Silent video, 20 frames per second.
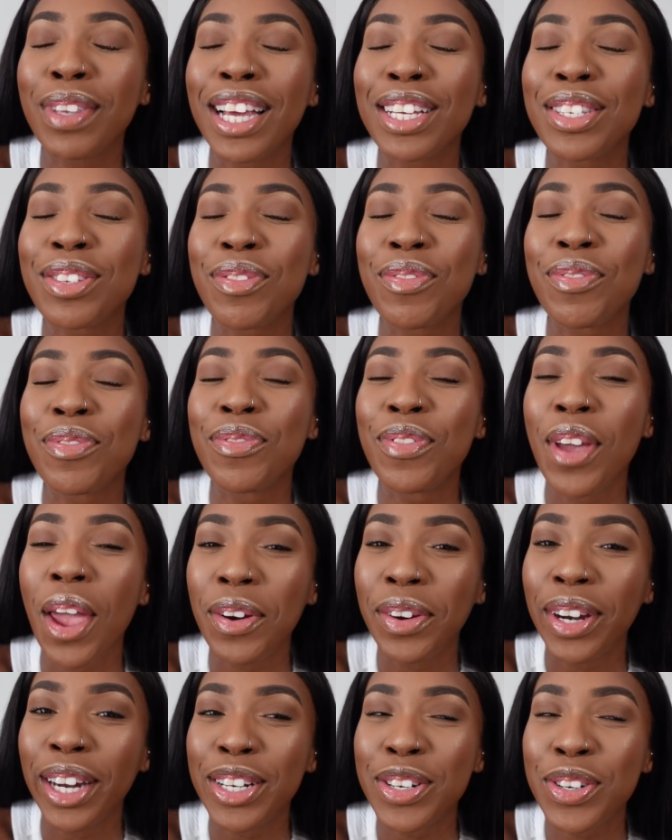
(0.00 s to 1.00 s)
it's
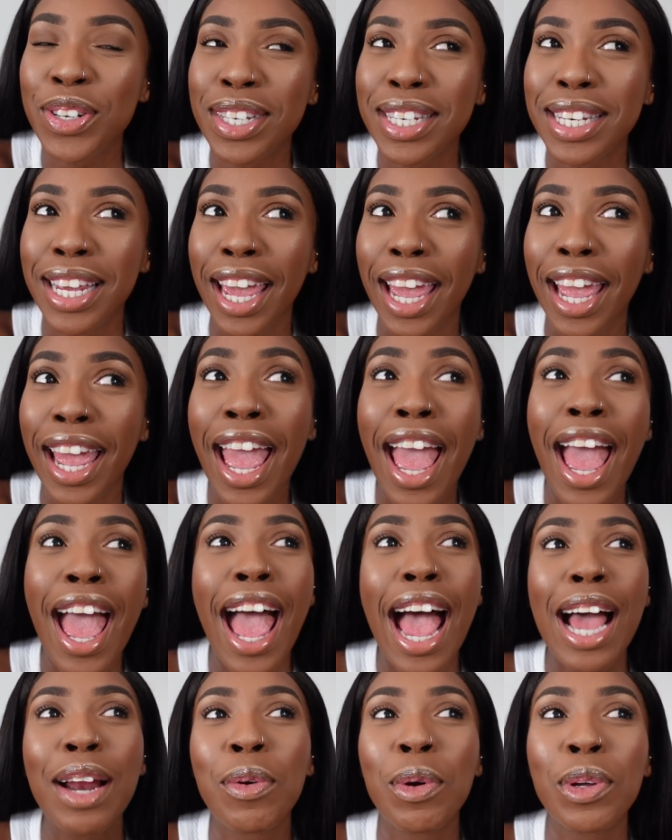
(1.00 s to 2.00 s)
very interesting,
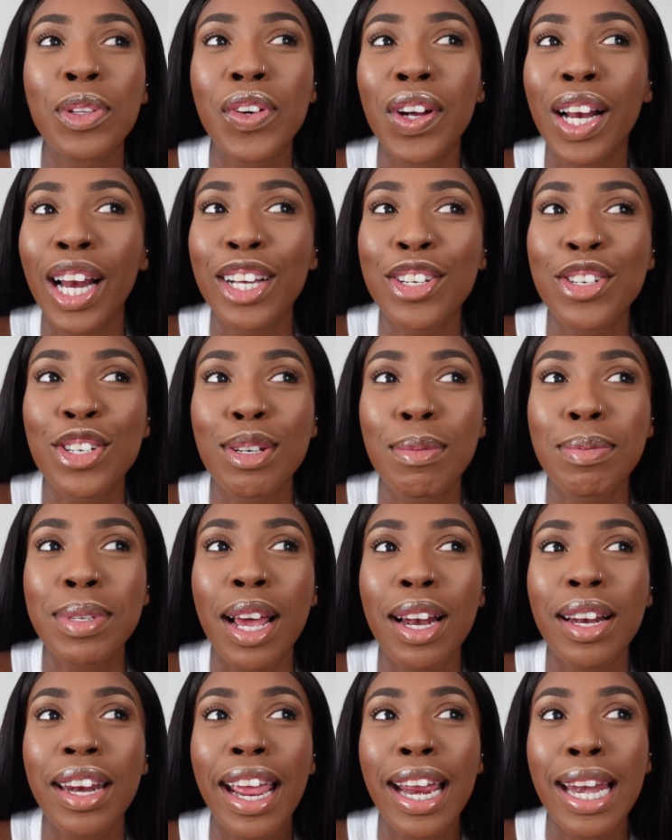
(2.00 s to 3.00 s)
and all the relationships
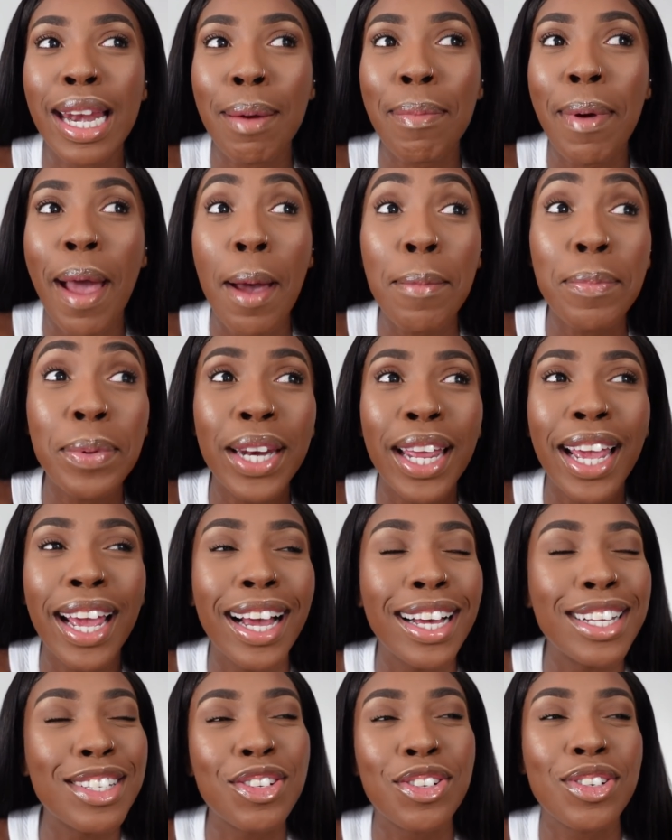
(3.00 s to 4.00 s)
that end up
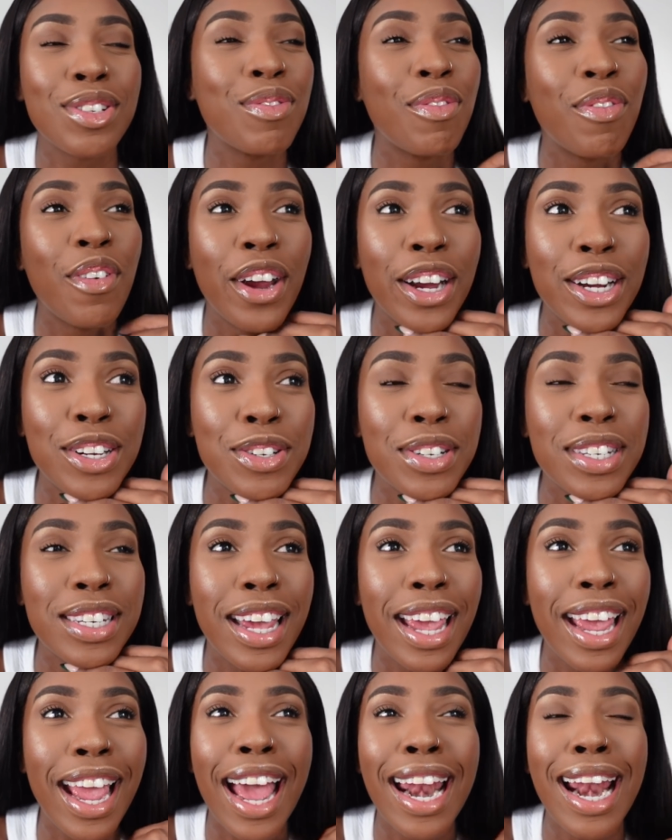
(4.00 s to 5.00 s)
happening, it's just very
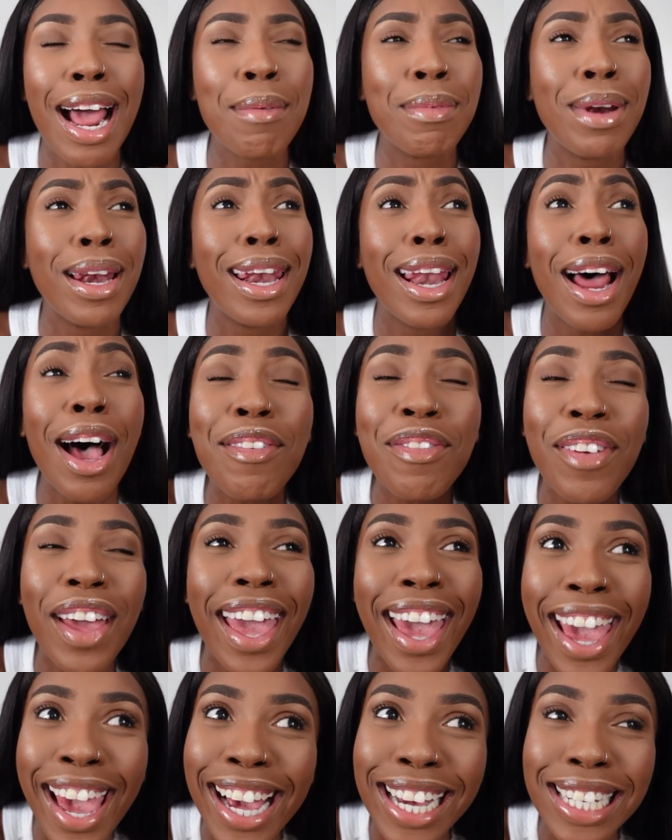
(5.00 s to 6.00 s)
interesting, and I love
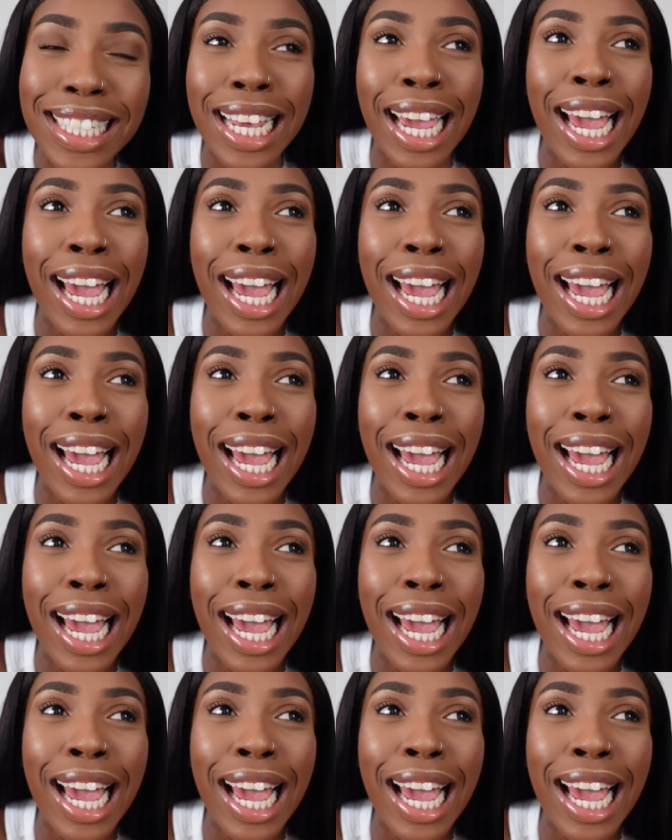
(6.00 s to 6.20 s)
it.